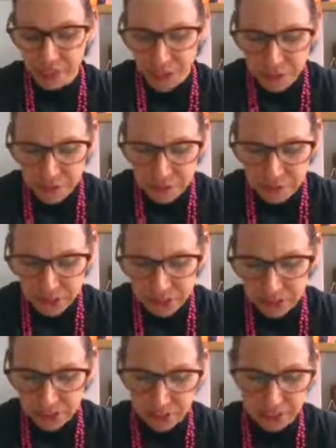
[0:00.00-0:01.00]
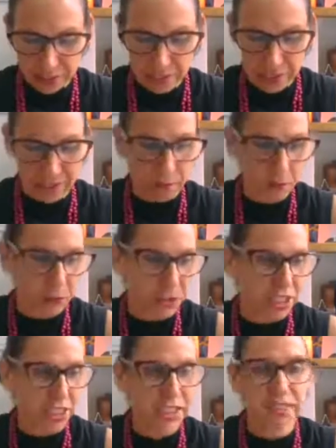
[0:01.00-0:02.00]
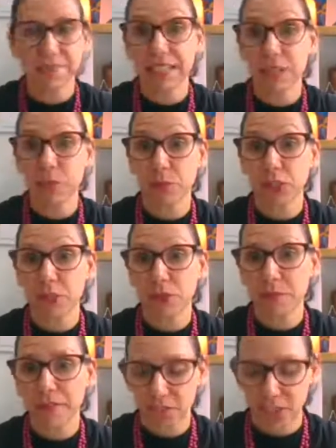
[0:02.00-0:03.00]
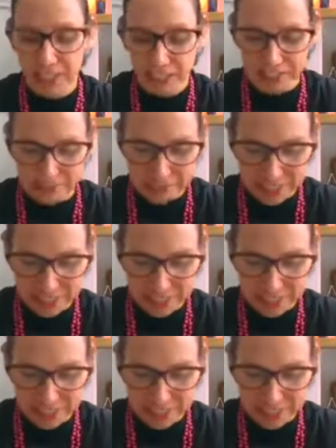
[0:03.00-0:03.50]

So I'm really excited about that project. Now, that's what I do in my free time.